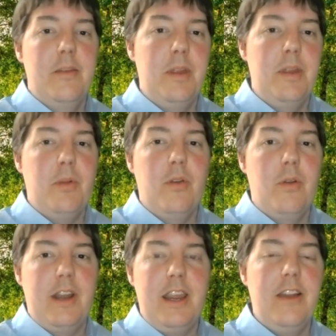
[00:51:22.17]
people who
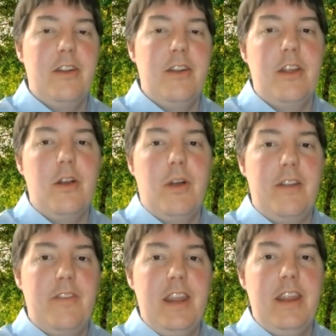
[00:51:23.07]
are eager to go
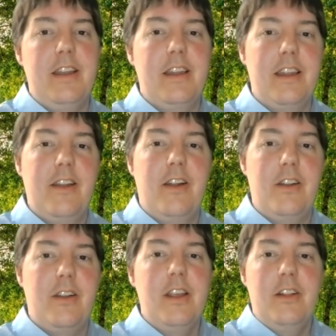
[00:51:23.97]
RVing and
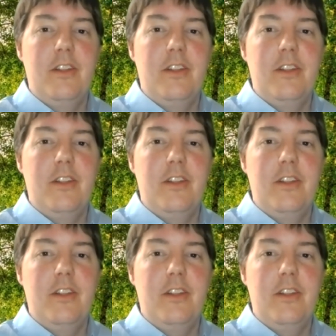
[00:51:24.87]
are